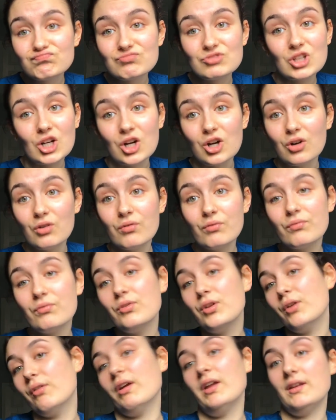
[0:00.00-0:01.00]
So
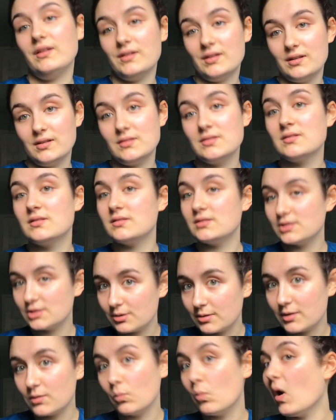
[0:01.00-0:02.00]
do it.
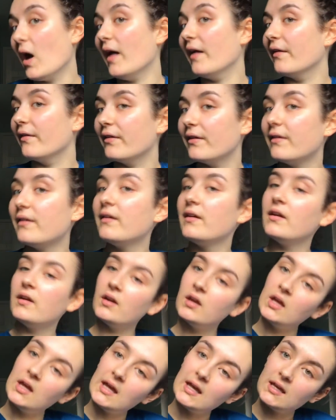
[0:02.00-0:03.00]
Do it well
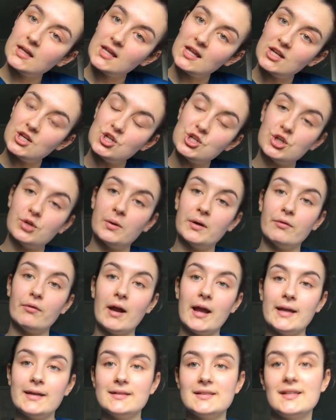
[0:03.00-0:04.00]
and do it
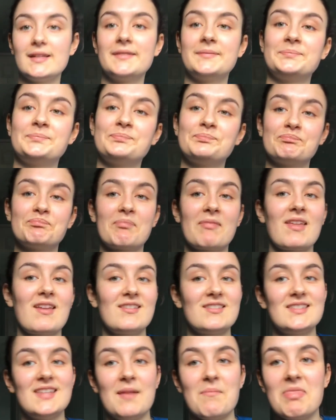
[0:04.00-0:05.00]
right.
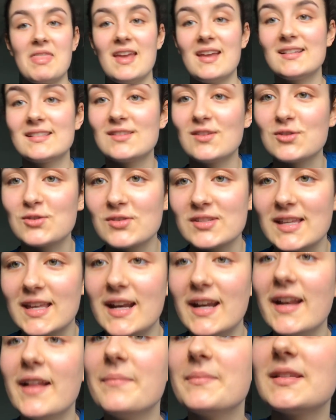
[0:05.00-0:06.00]
Same things. Those are
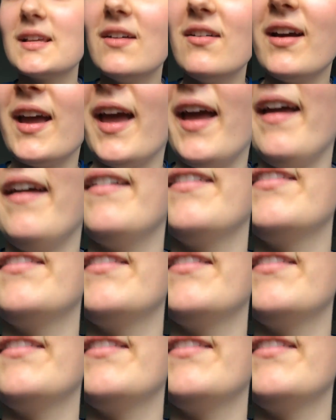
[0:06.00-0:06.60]
synonyms. Okay.